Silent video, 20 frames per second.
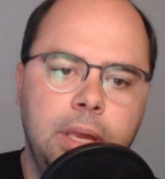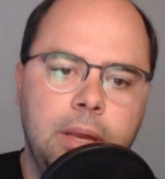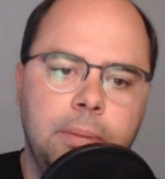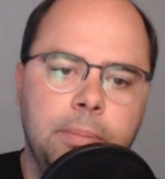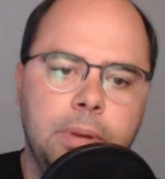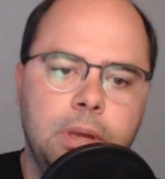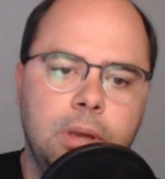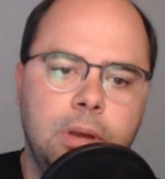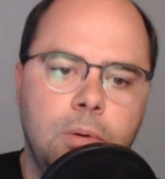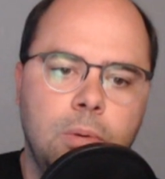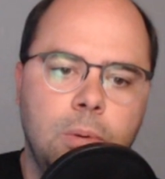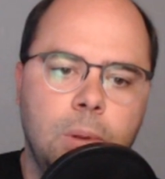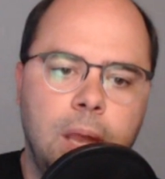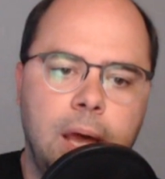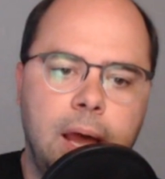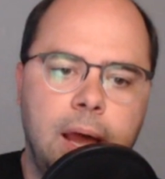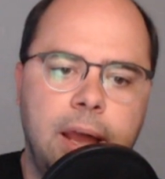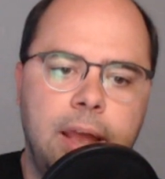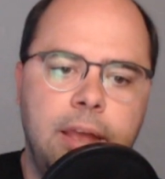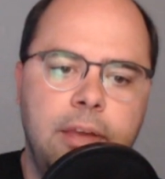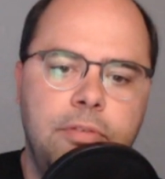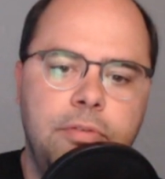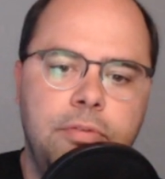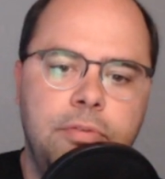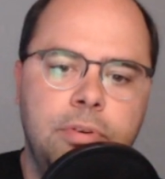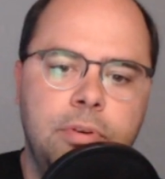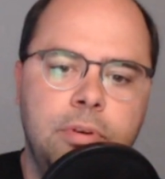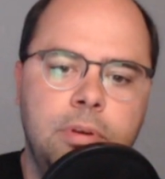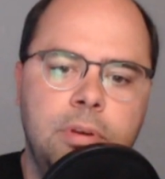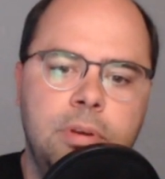I'm going to go live,
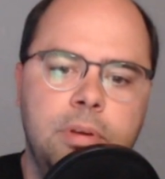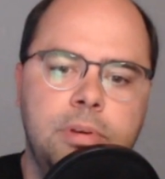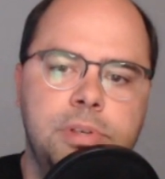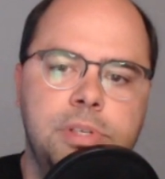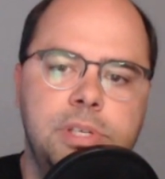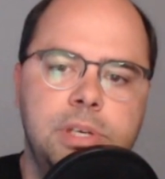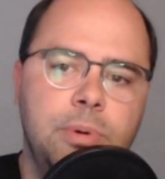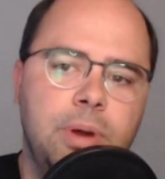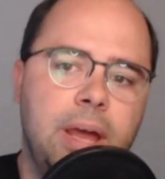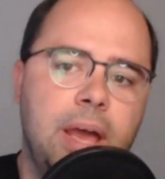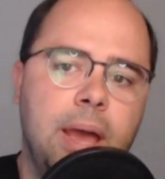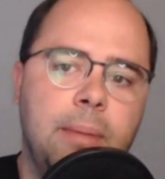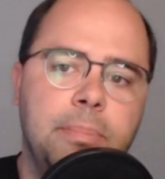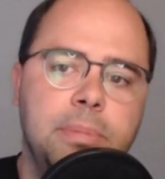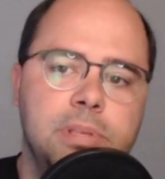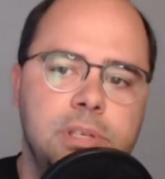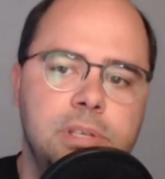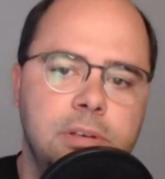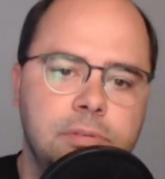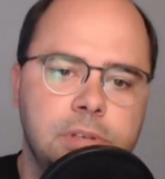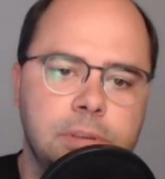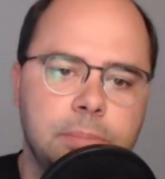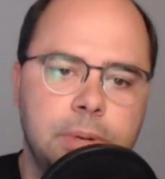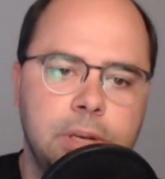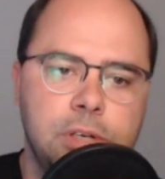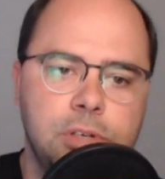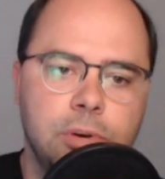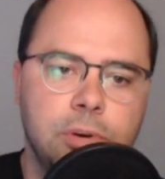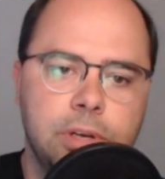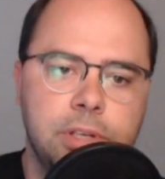see what happens, see if somebody
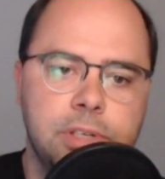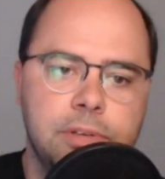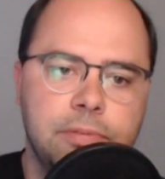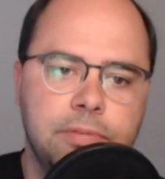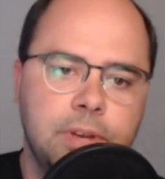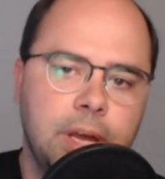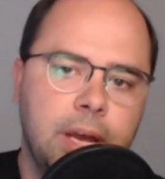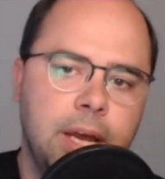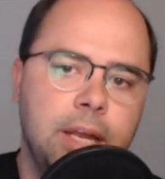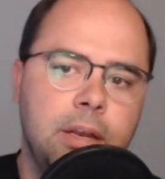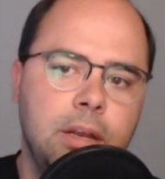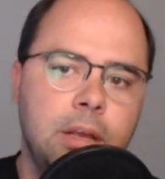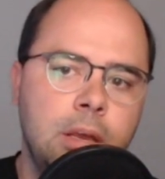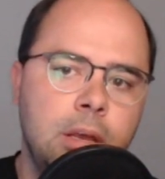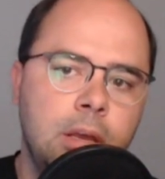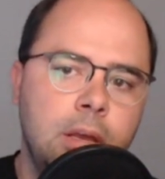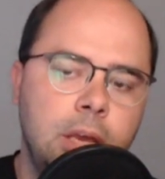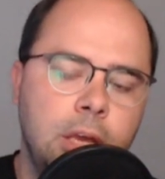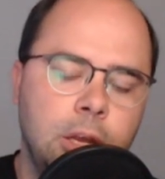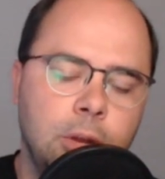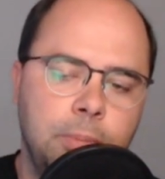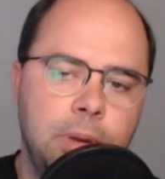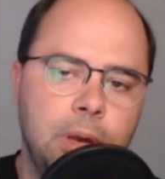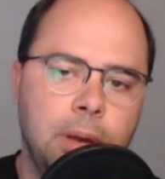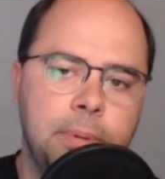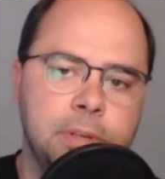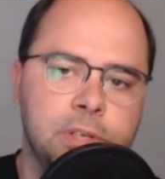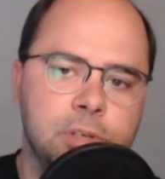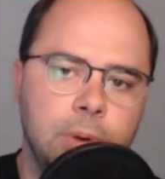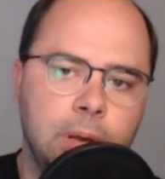joins. If not, it'll be up
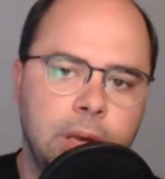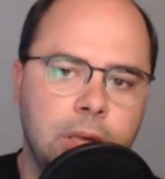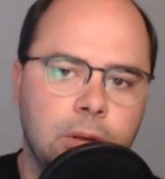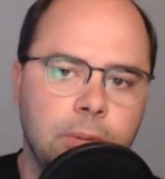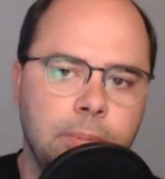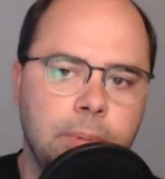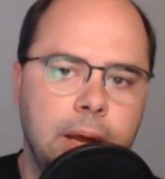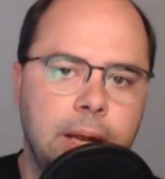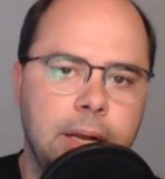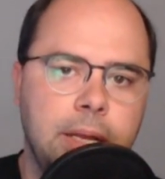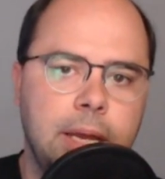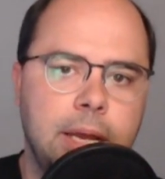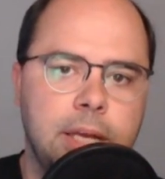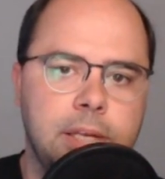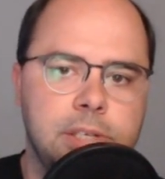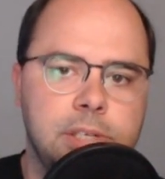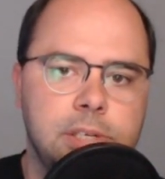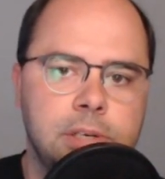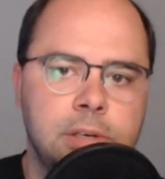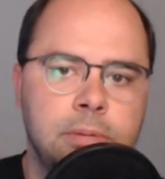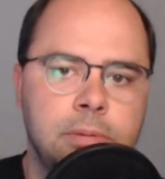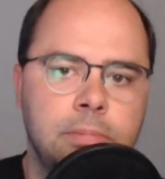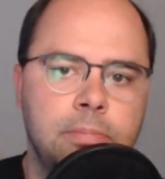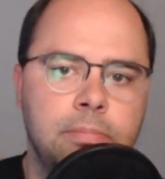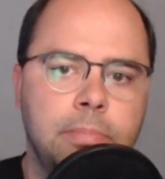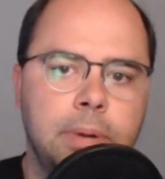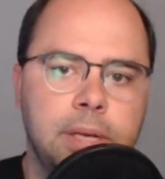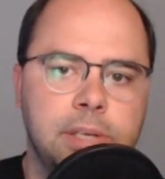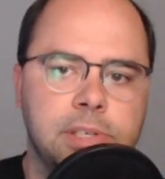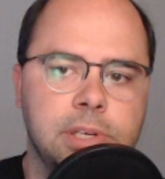as a regular podcast
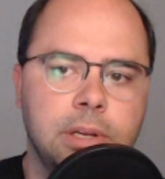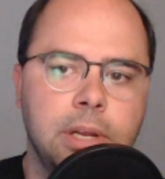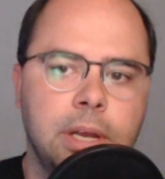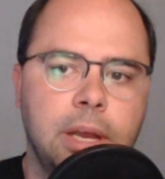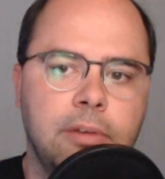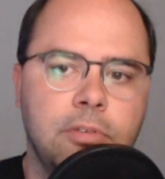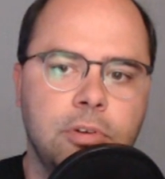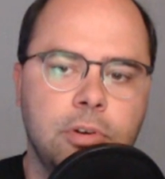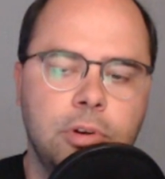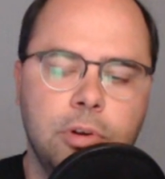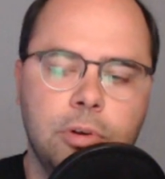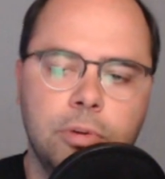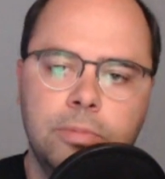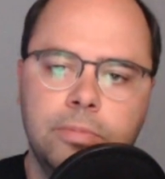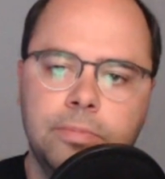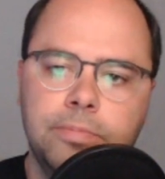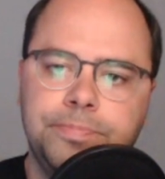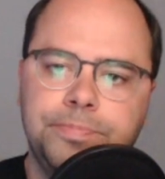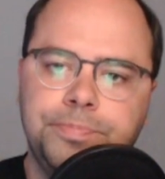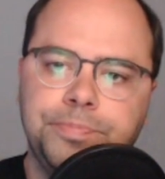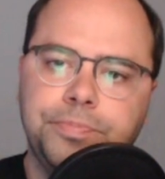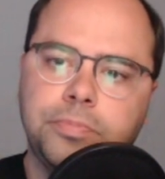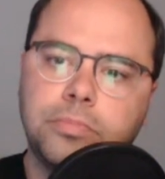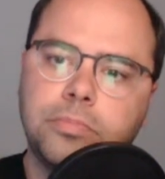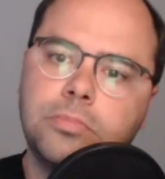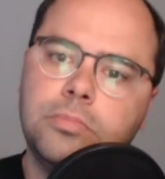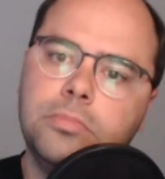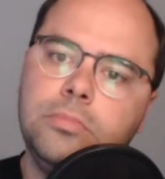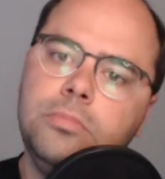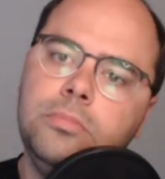by Sunday afternoon.
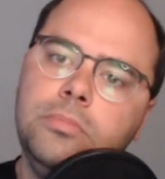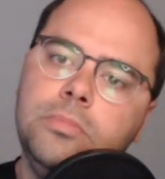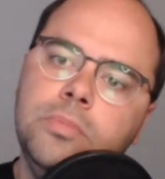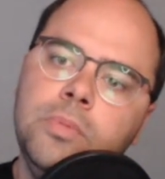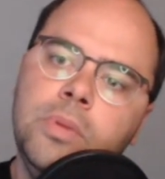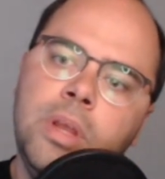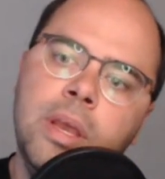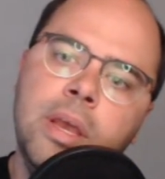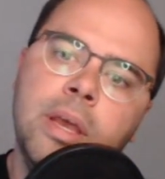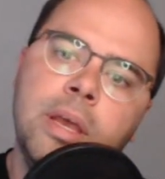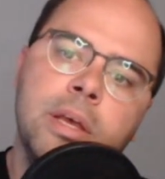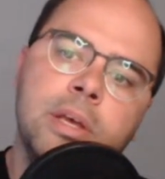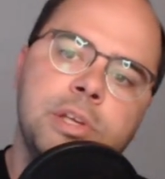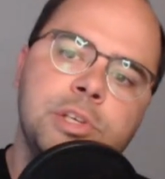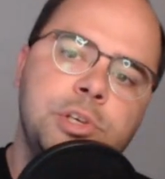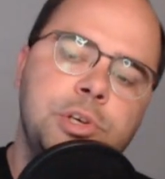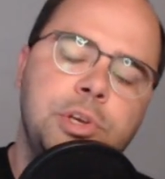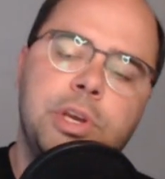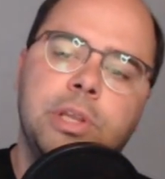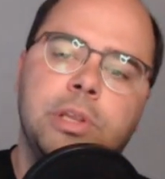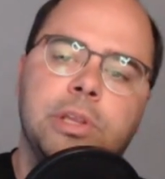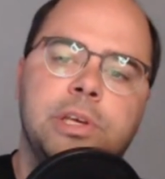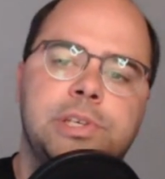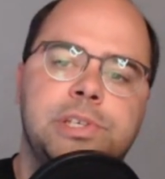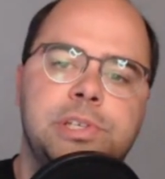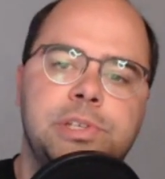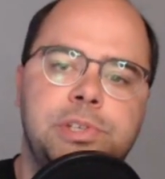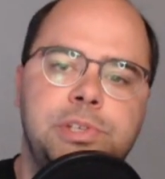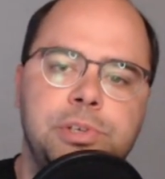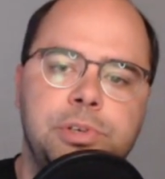So you can
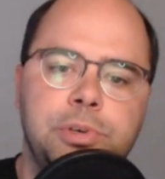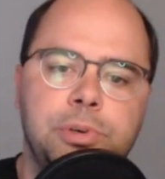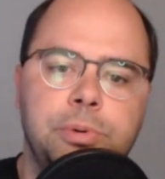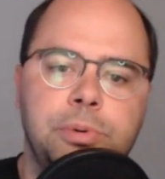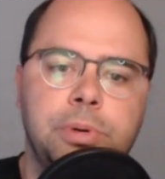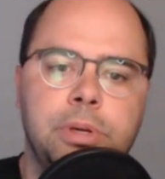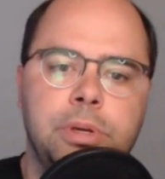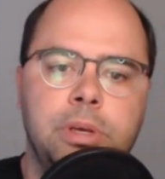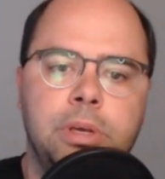listen to